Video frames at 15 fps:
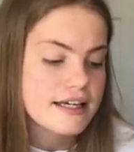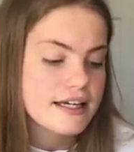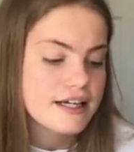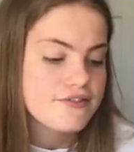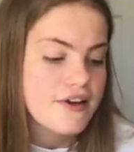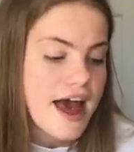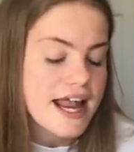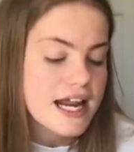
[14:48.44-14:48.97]

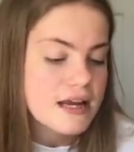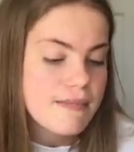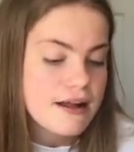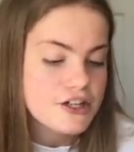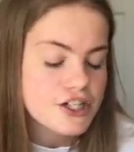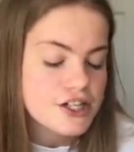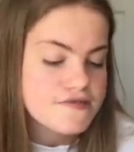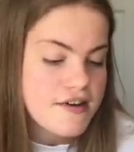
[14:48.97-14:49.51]
for any
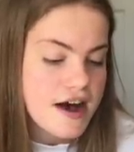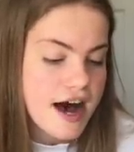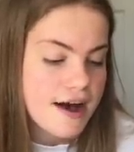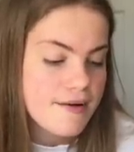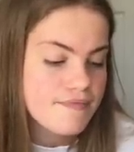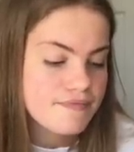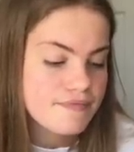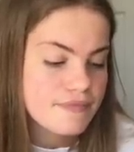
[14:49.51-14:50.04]
mention of her,
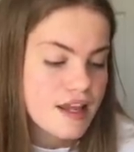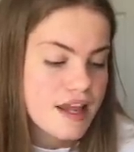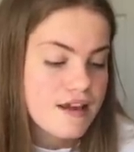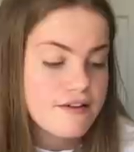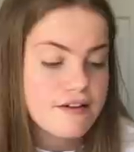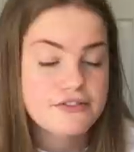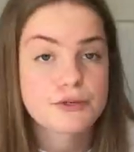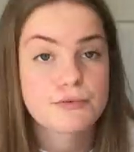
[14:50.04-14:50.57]

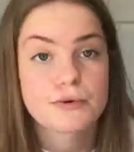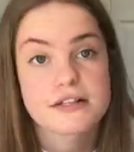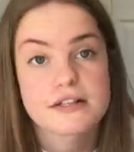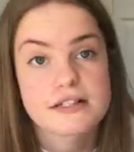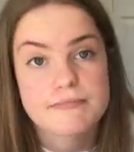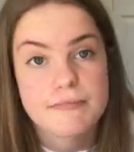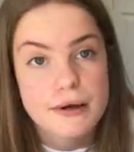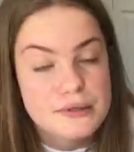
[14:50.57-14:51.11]
even if she wasn't
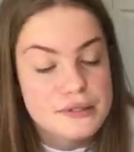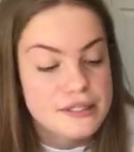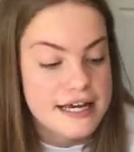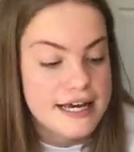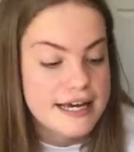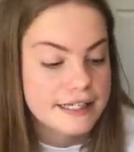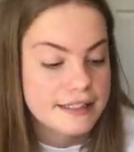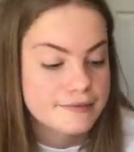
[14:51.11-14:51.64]
supposed to
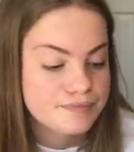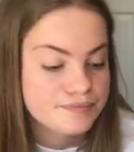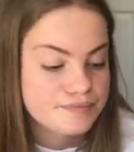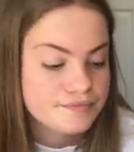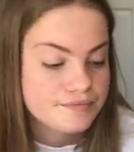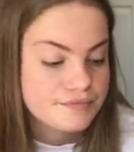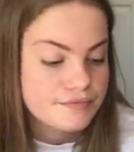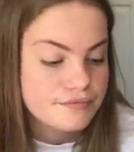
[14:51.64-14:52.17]
hear."
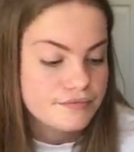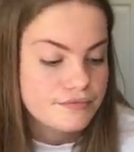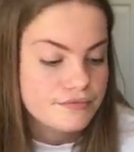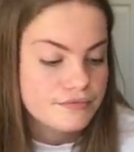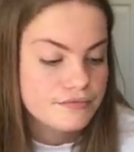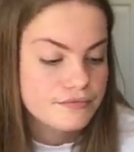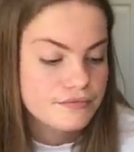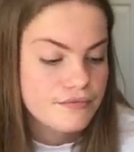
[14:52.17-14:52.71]

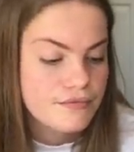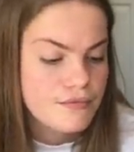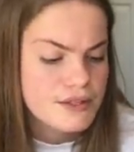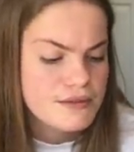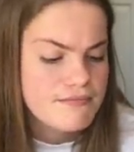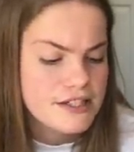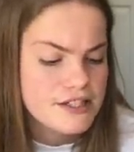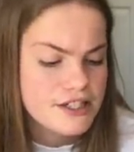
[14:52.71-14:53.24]

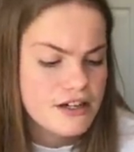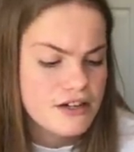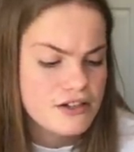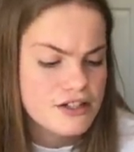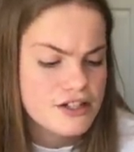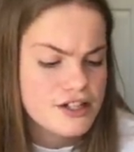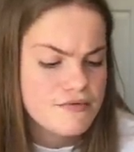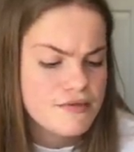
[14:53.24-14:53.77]
"What's magic got
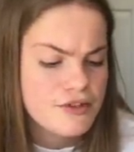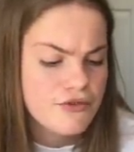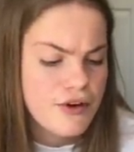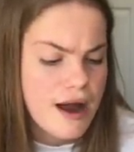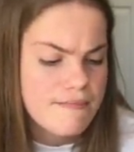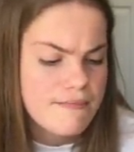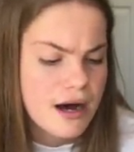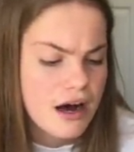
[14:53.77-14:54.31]
to do with
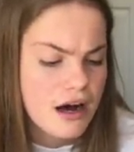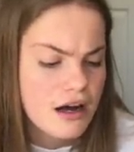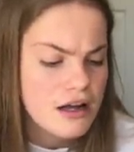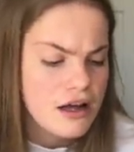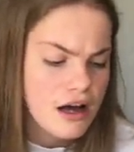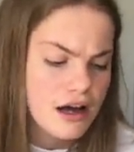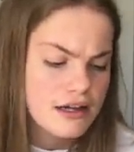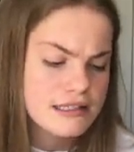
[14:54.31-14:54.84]
Grandma?"
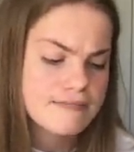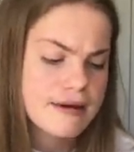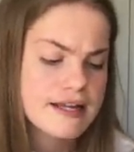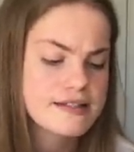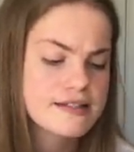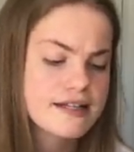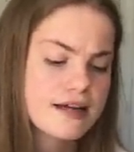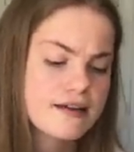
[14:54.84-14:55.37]
asked
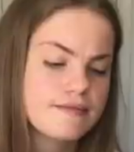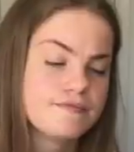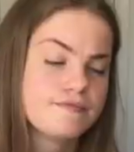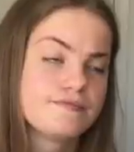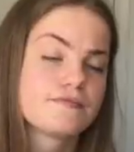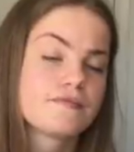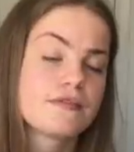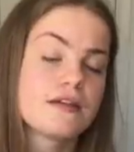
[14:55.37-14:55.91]
Spencer.
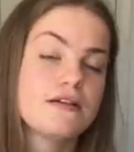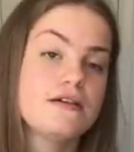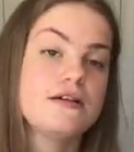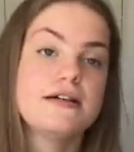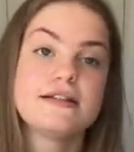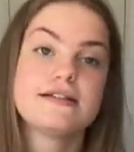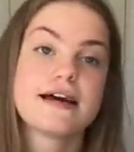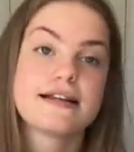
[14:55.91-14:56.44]

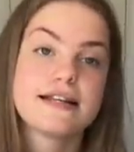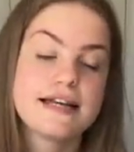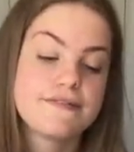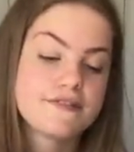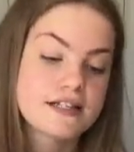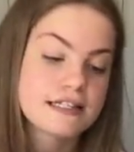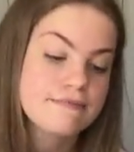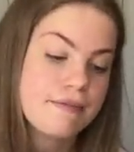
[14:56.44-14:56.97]
Dad
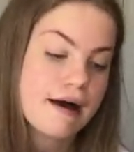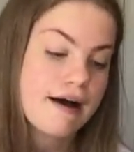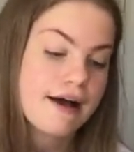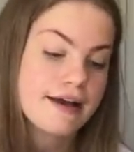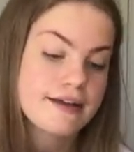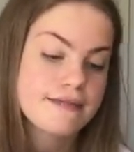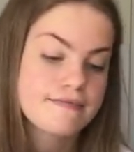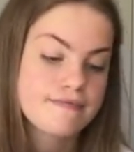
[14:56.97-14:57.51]
heaved a
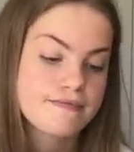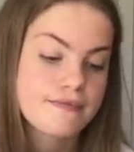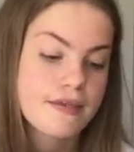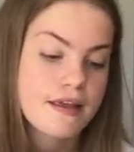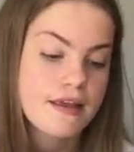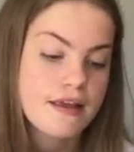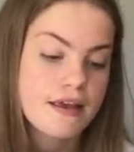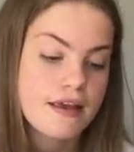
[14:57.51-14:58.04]
sigh.
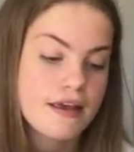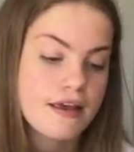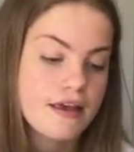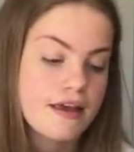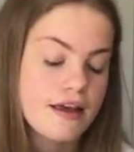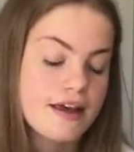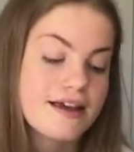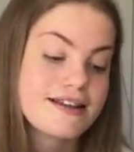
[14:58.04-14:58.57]

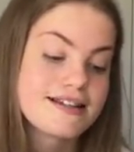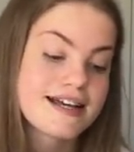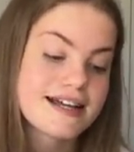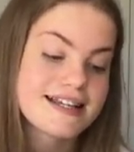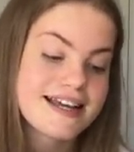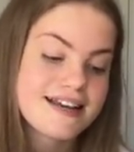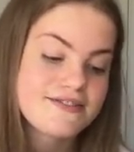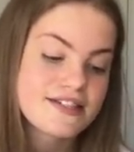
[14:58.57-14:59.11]

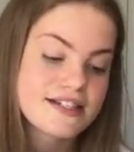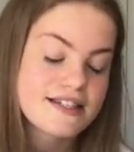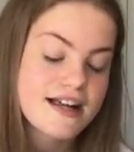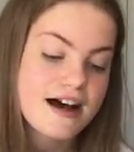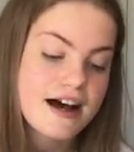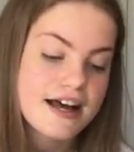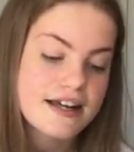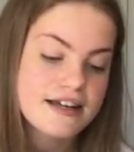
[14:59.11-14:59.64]

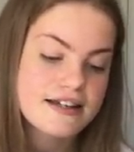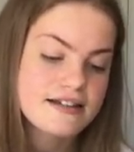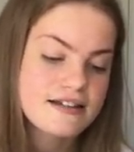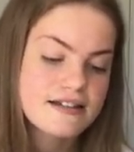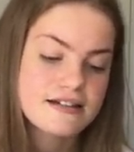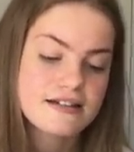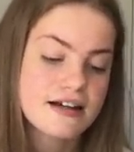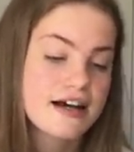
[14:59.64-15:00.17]

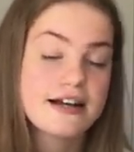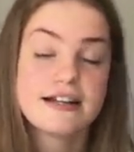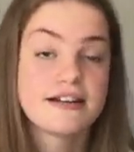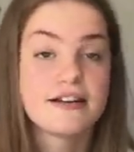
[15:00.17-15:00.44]
"I don't